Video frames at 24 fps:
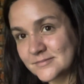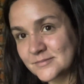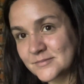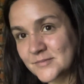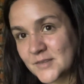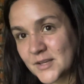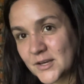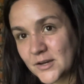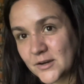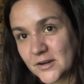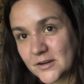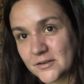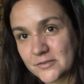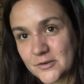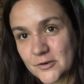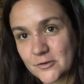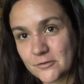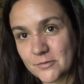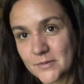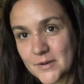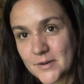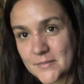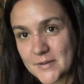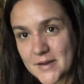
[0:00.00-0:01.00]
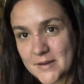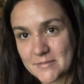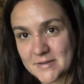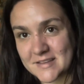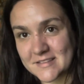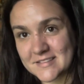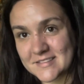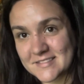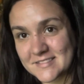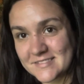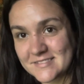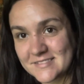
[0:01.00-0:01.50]
here are a few of my
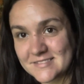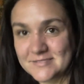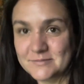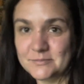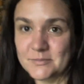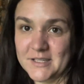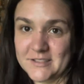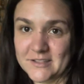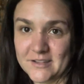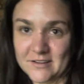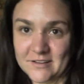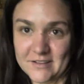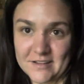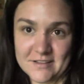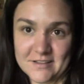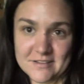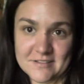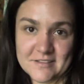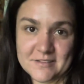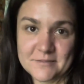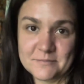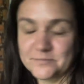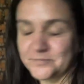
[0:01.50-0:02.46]
babies, my darlings.